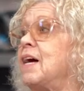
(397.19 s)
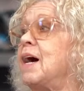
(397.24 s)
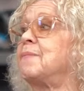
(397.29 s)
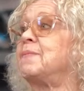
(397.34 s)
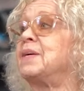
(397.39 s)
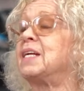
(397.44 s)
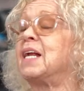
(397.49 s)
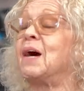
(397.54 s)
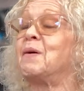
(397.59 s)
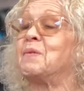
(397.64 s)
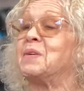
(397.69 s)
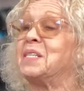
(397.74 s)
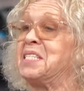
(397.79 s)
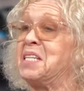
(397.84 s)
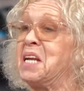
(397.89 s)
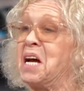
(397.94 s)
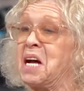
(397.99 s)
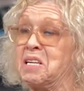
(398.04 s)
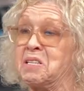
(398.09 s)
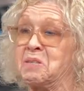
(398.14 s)
I mean, I was
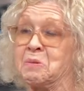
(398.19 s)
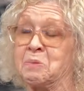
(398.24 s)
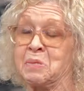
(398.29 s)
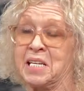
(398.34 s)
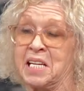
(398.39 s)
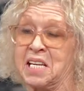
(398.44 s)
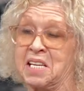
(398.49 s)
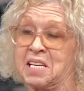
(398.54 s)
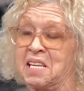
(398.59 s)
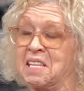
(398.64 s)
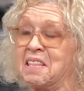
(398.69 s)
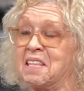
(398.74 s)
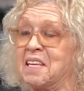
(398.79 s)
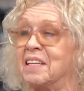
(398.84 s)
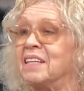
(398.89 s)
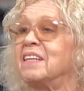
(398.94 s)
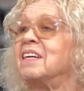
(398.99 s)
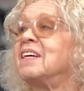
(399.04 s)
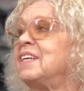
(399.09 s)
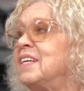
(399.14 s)
not doing
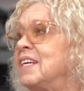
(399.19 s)
anything.